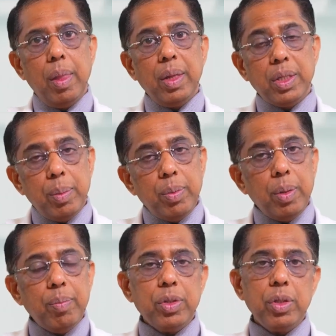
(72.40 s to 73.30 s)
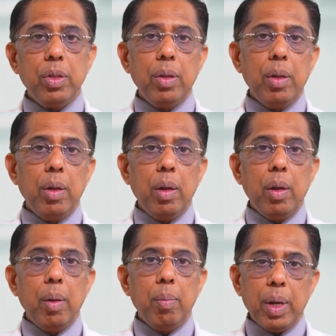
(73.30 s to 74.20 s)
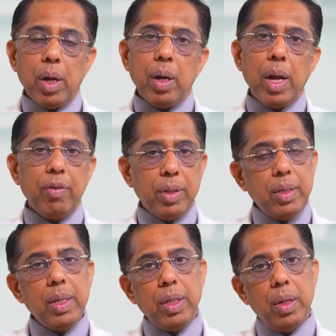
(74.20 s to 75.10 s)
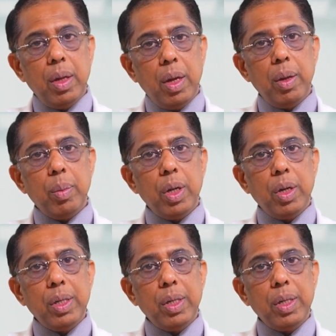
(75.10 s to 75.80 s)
The symptoms may not have anything because